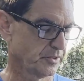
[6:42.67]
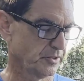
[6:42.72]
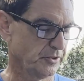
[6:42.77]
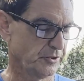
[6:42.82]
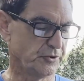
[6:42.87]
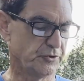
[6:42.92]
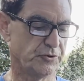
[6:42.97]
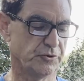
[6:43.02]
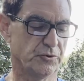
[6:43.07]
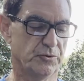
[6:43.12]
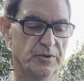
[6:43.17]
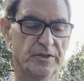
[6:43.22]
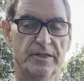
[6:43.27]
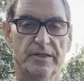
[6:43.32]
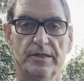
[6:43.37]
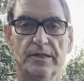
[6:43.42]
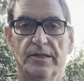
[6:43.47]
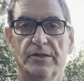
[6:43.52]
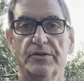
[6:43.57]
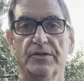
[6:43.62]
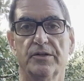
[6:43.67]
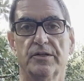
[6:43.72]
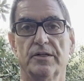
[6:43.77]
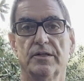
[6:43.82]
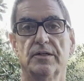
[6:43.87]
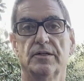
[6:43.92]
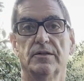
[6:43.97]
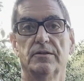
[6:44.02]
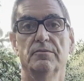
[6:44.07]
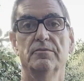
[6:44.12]
You do need
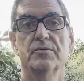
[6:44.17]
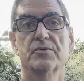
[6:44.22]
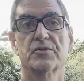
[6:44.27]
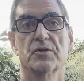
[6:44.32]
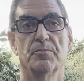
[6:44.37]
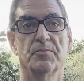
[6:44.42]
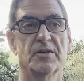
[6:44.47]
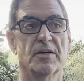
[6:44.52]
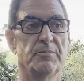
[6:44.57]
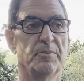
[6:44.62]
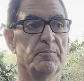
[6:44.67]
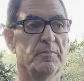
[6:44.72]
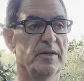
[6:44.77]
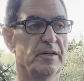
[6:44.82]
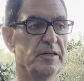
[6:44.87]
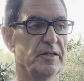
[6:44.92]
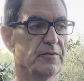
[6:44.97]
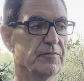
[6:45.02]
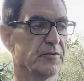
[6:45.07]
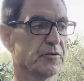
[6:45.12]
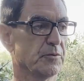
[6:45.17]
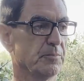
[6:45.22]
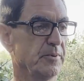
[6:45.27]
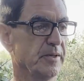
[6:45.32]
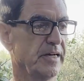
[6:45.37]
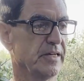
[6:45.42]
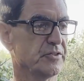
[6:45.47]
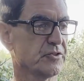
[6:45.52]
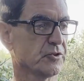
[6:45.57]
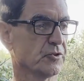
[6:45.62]
some type of medium for the
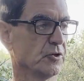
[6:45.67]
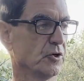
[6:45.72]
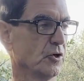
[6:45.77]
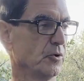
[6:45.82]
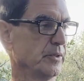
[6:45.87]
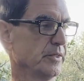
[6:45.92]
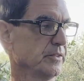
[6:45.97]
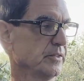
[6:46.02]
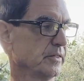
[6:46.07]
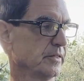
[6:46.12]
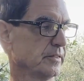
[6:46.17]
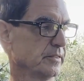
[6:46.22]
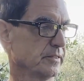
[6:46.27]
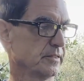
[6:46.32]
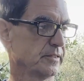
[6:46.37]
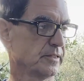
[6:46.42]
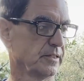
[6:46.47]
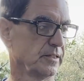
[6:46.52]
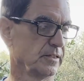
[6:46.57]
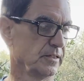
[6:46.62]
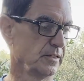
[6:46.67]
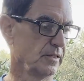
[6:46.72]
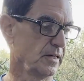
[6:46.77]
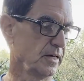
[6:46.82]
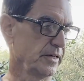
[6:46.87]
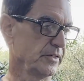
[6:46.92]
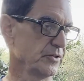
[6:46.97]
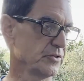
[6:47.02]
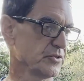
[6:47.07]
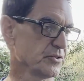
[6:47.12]
plants to grow in. Like
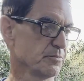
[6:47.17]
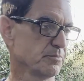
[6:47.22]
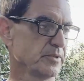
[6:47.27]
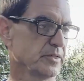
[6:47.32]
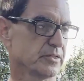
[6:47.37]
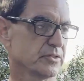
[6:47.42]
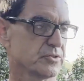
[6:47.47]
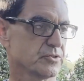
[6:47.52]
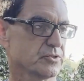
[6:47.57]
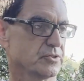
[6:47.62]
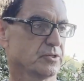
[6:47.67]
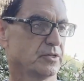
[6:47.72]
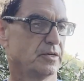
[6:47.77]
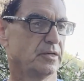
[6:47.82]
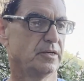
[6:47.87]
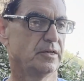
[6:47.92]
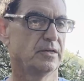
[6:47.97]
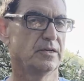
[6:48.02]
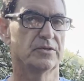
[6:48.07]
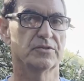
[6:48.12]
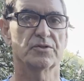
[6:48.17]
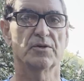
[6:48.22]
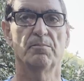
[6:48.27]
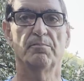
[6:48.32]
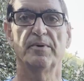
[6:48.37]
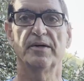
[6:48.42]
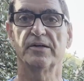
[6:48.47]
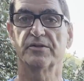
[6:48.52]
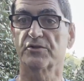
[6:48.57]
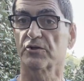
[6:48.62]
I use a mix. Some
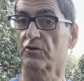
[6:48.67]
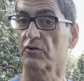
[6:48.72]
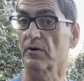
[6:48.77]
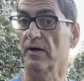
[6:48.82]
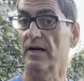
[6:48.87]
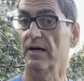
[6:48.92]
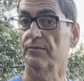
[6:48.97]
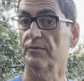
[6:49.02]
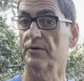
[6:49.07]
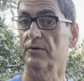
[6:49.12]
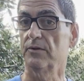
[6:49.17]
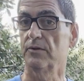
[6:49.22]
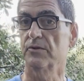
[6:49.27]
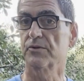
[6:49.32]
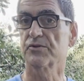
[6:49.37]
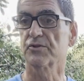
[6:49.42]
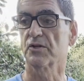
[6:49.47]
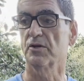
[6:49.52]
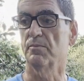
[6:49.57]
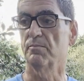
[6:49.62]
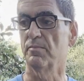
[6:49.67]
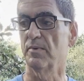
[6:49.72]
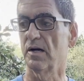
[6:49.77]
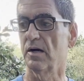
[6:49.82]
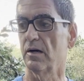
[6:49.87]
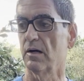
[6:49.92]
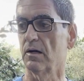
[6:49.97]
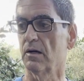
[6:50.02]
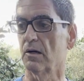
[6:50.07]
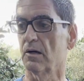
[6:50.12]
beds are gravel, some
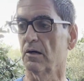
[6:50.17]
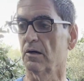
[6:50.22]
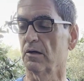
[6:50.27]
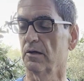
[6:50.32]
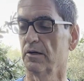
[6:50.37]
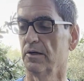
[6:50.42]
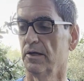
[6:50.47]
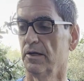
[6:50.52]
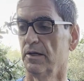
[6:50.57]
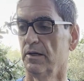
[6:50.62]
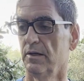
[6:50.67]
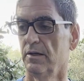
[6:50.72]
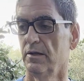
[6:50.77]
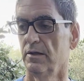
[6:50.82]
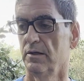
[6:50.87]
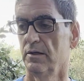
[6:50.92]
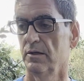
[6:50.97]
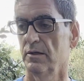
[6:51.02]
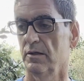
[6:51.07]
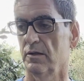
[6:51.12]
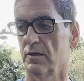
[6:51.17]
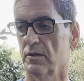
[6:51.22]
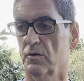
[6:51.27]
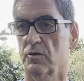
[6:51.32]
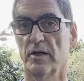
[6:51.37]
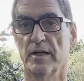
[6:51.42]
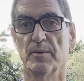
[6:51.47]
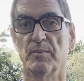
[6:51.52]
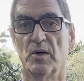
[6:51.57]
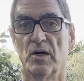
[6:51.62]
are
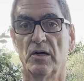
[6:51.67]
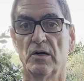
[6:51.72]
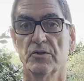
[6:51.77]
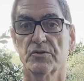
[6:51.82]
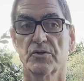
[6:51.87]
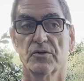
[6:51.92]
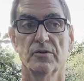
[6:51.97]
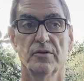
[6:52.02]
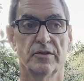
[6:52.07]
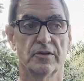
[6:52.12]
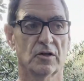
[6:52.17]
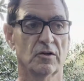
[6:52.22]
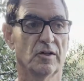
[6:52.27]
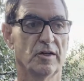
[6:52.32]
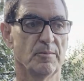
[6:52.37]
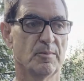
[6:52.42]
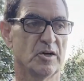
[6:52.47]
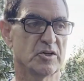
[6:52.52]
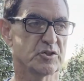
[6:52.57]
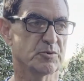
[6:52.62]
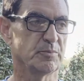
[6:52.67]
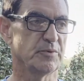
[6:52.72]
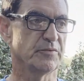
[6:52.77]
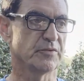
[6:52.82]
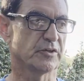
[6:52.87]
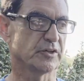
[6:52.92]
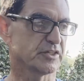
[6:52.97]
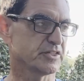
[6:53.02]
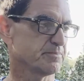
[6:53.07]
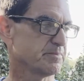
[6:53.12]
clay balls, and the clay balls can be
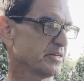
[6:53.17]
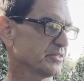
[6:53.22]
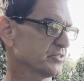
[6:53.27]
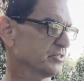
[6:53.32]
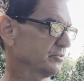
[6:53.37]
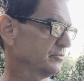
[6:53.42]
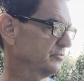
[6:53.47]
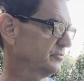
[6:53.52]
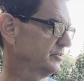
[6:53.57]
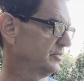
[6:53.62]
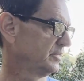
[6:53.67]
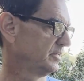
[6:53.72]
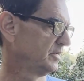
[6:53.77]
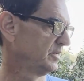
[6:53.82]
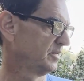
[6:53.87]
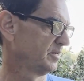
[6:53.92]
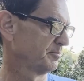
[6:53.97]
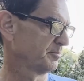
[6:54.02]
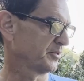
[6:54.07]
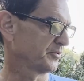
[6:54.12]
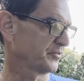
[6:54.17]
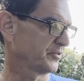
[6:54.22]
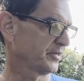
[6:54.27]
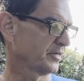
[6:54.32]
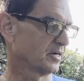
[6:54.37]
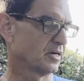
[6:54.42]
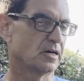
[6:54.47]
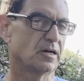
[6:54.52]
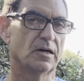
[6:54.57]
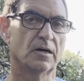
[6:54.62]
very expensive, but they
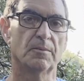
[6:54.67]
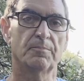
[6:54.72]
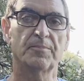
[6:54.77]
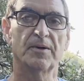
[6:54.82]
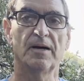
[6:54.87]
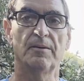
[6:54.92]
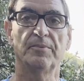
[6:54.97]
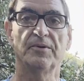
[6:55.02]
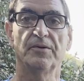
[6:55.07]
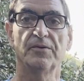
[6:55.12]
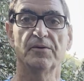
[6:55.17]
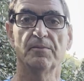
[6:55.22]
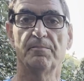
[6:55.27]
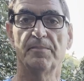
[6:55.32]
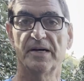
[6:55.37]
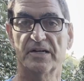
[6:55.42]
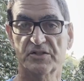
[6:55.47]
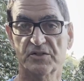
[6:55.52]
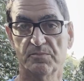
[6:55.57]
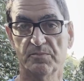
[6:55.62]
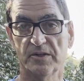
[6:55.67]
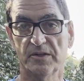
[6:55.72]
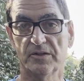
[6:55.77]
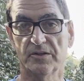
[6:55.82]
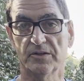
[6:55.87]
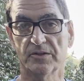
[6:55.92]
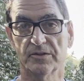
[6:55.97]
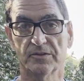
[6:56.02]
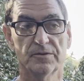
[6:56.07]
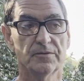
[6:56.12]
are probably the best
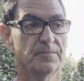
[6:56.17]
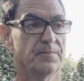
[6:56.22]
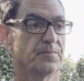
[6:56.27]
medium.